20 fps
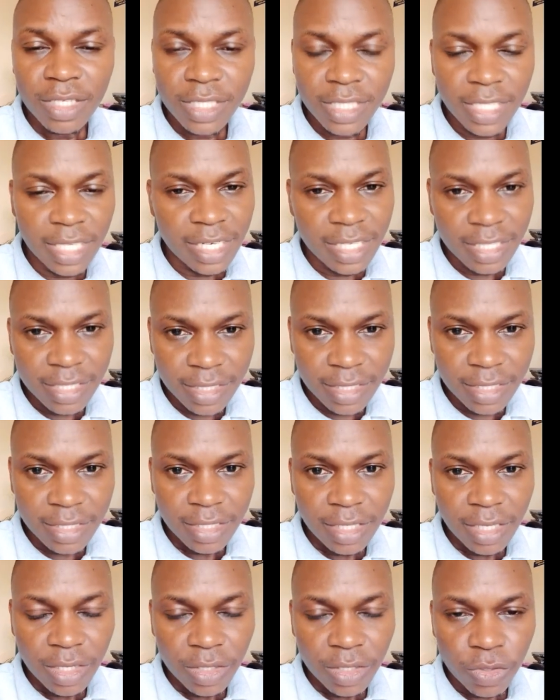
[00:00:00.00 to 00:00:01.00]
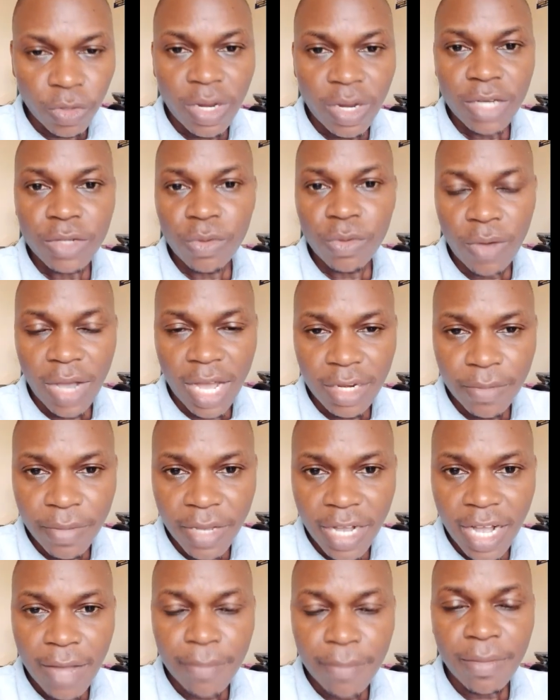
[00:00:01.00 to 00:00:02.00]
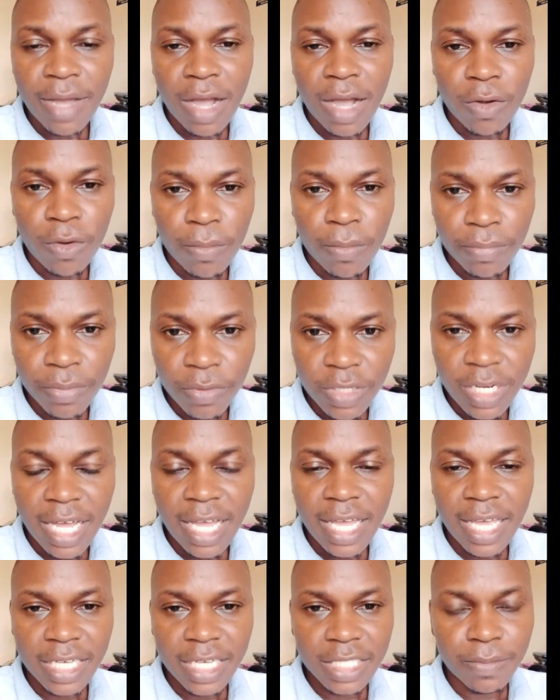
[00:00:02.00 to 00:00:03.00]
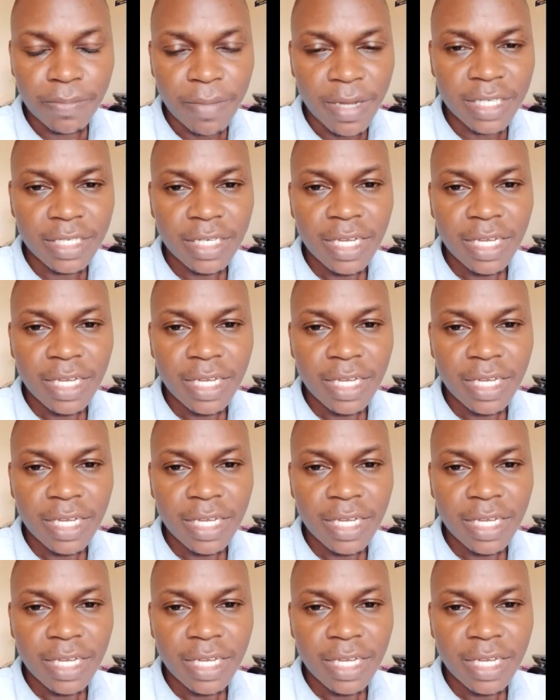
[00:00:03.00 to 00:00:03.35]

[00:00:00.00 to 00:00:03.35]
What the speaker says: series so that you can become a computer expert.